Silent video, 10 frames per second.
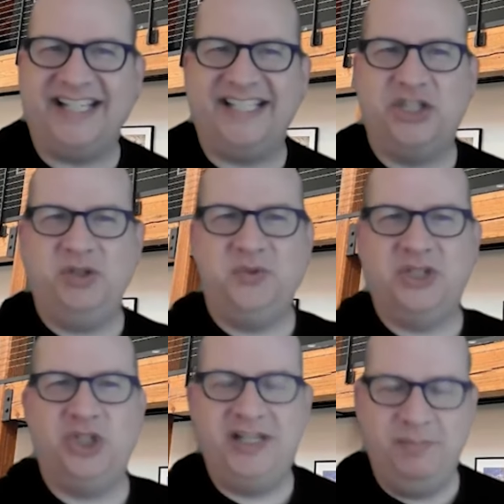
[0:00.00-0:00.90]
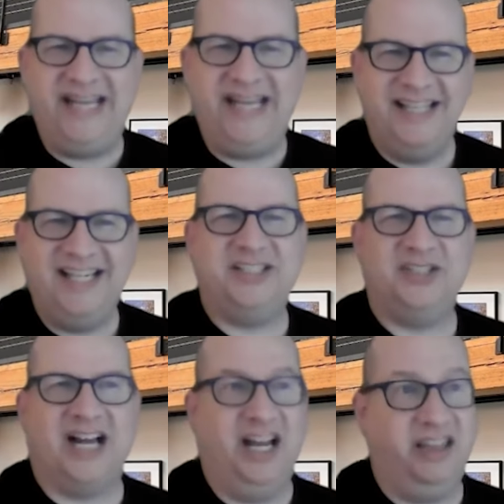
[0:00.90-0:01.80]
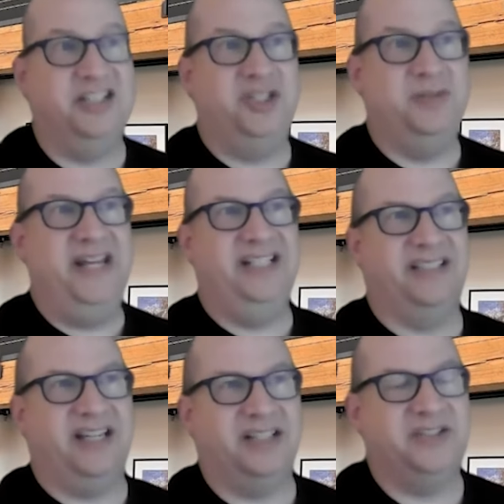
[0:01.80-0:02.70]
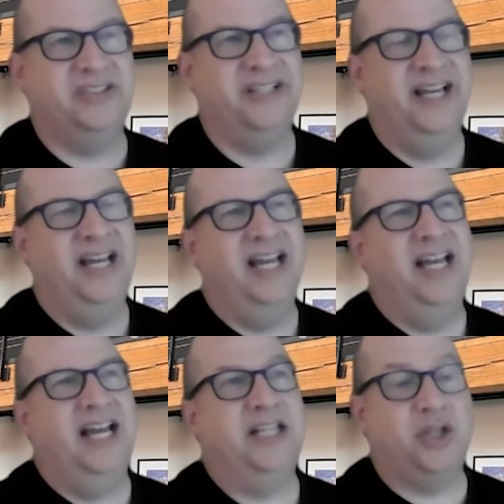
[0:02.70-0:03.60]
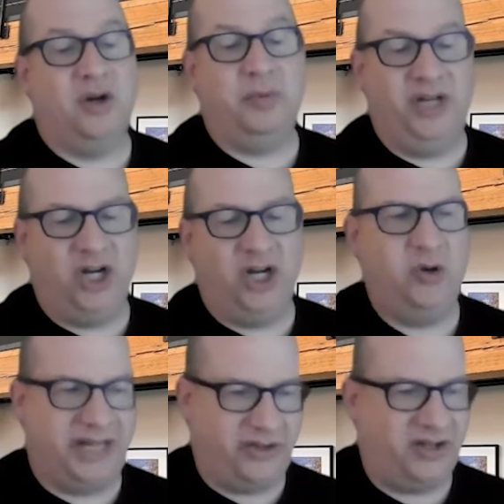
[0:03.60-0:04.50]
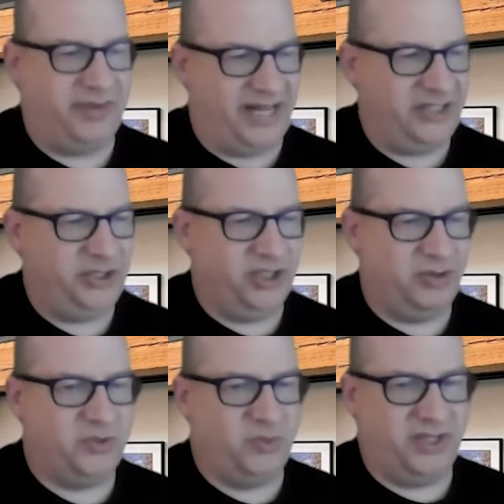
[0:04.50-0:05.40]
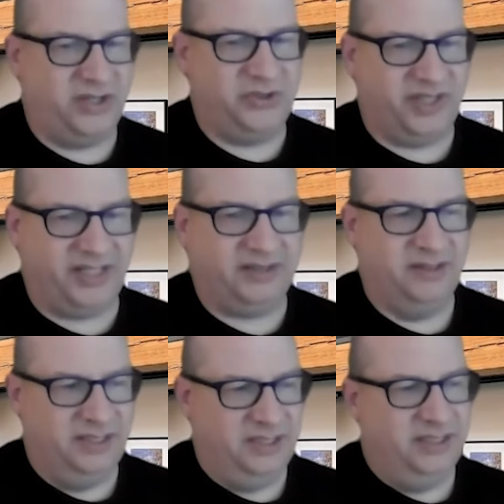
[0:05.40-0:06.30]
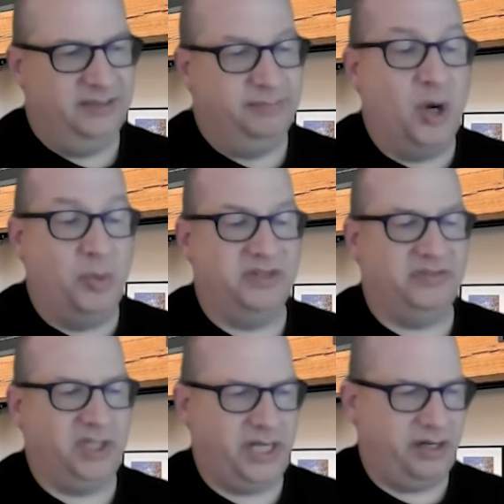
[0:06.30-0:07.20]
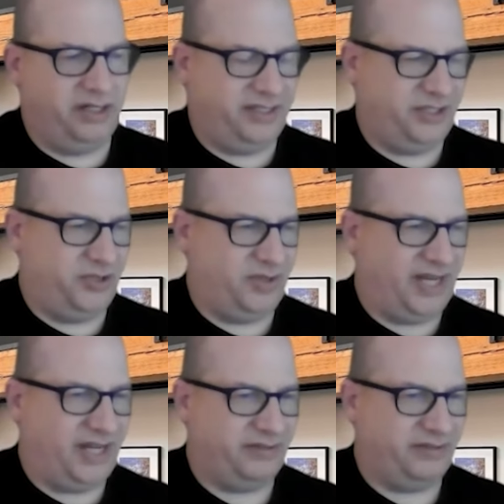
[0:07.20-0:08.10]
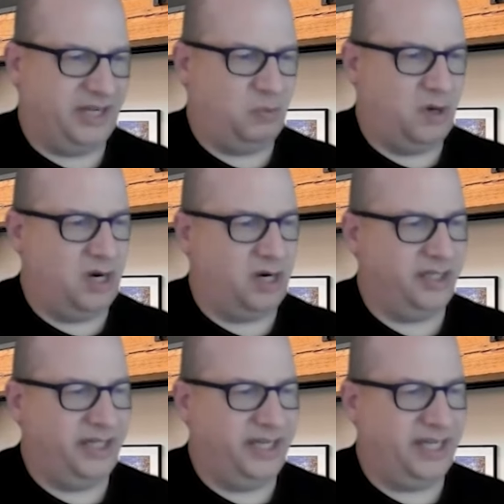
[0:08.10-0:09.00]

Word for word: Like, does she mean this? I think she means this. And so I went home and I thought about it. You know, it was one of those, like, moment of clarity that you have at work.